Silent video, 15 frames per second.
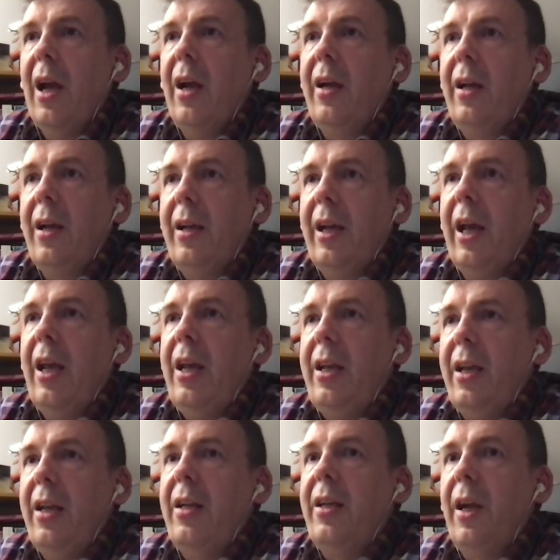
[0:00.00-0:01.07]
a young
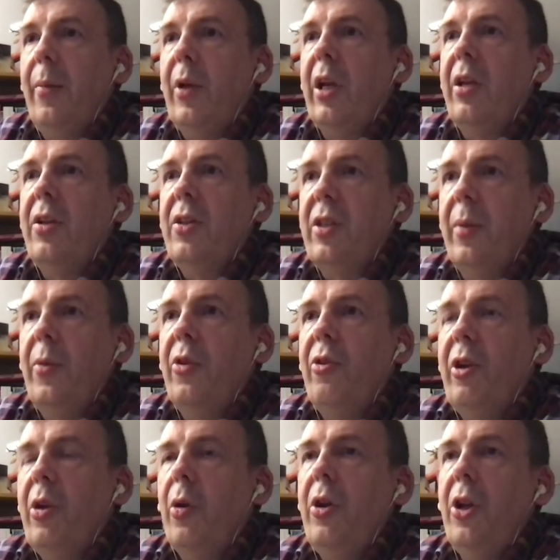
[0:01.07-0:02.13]
gay kid coming into
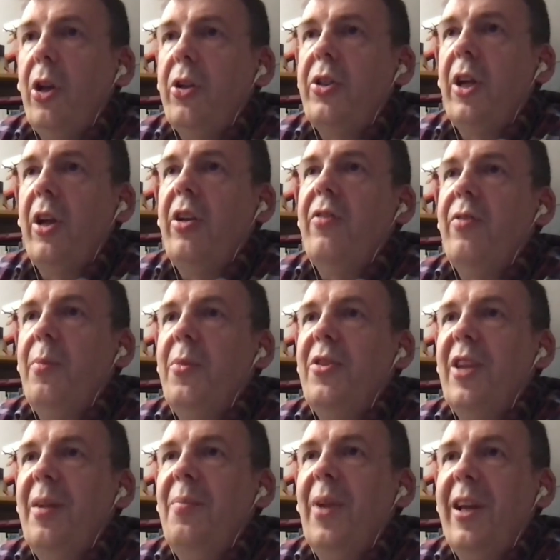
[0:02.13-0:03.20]
seminary, you're not starting from the
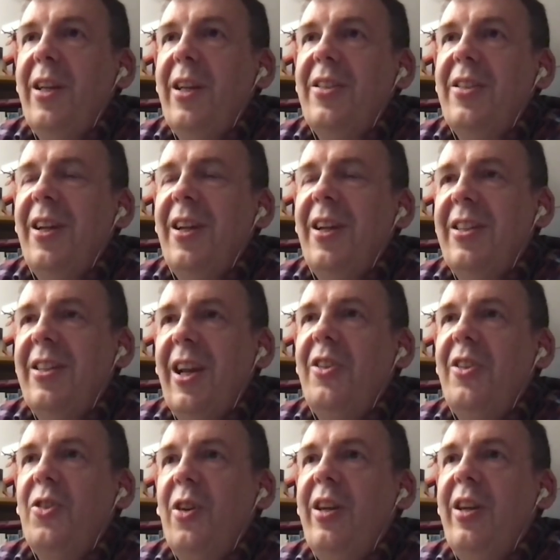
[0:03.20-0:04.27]
same place as a young
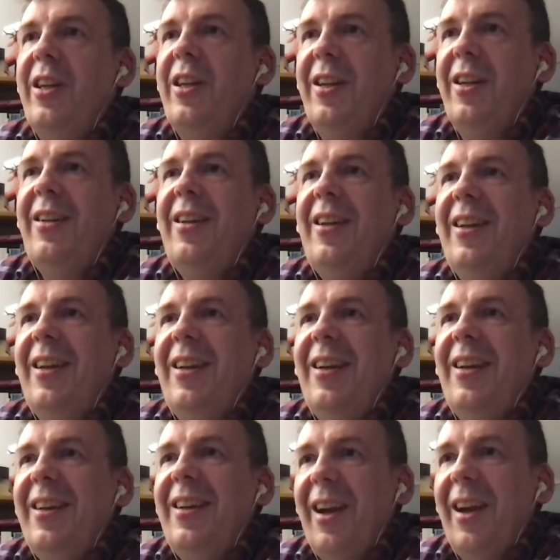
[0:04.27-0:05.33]
straight kid
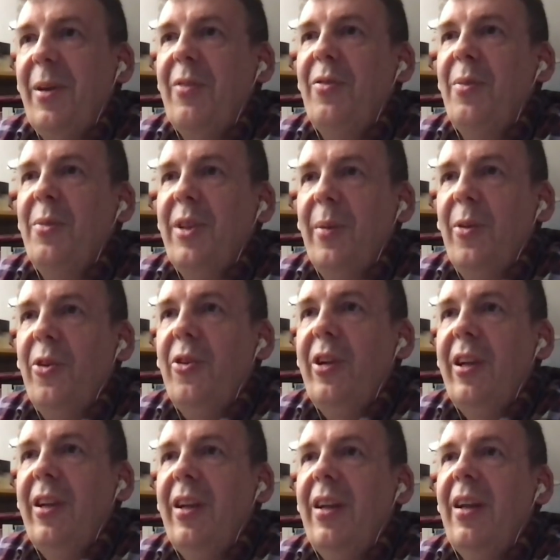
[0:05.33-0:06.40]
coming from
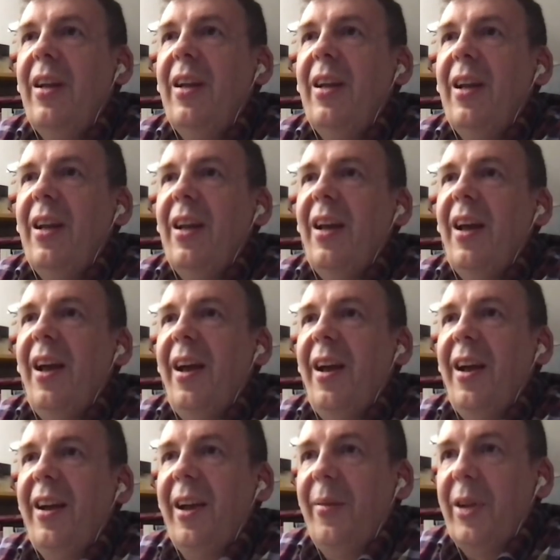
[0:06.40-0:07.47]
seminary,
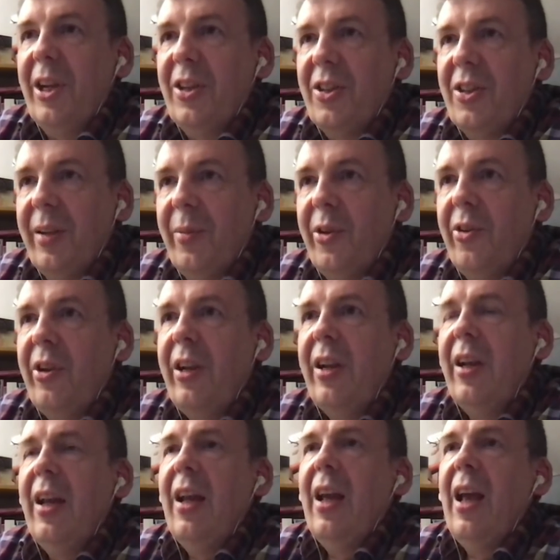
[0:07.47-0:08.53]
coming into
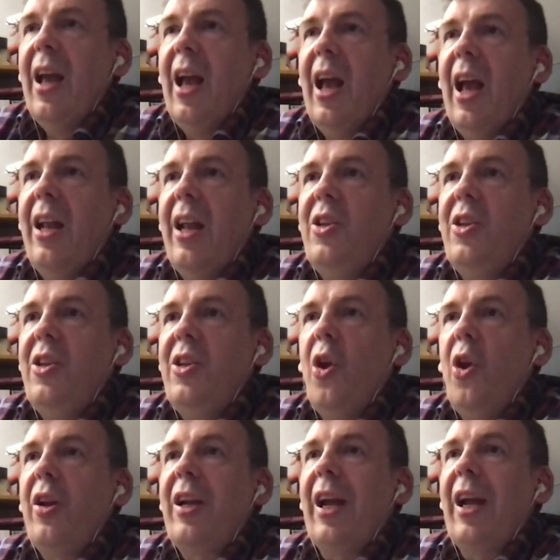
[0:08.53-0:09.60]
seminary.
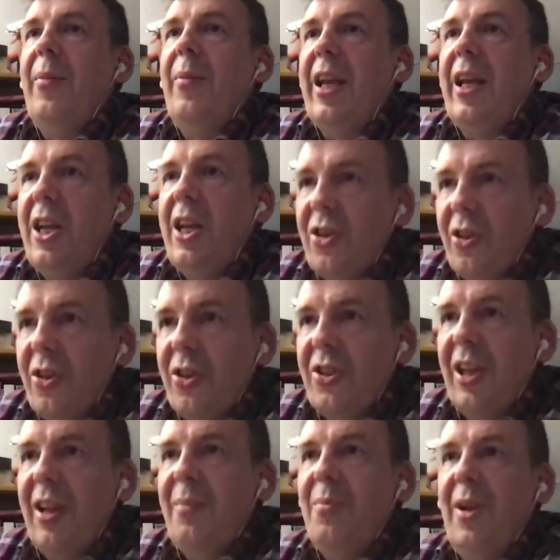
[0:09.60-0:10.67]
And you're not coming
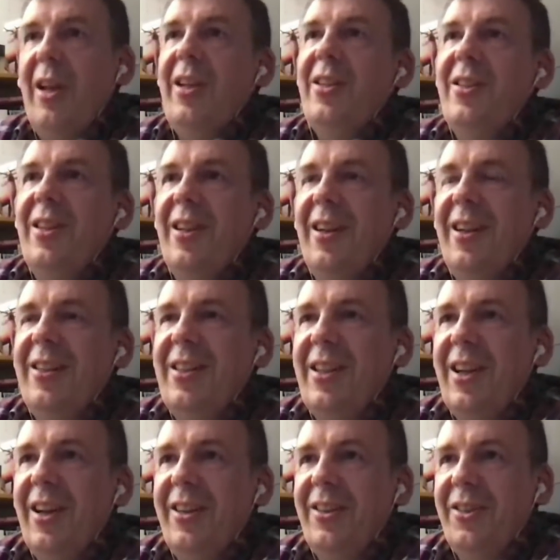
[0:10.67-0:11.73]
into the same place
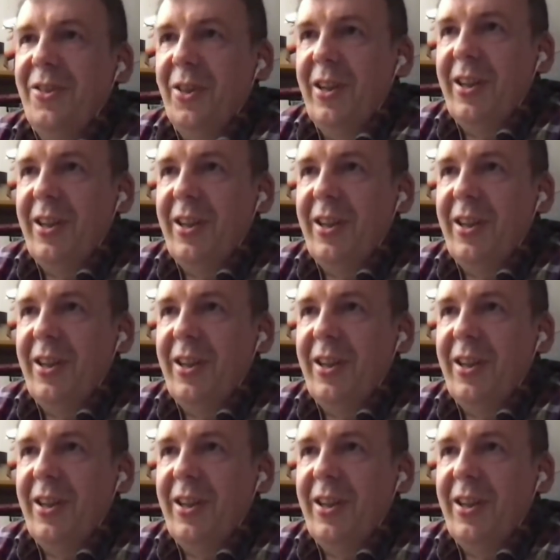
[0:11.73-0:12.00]
as a young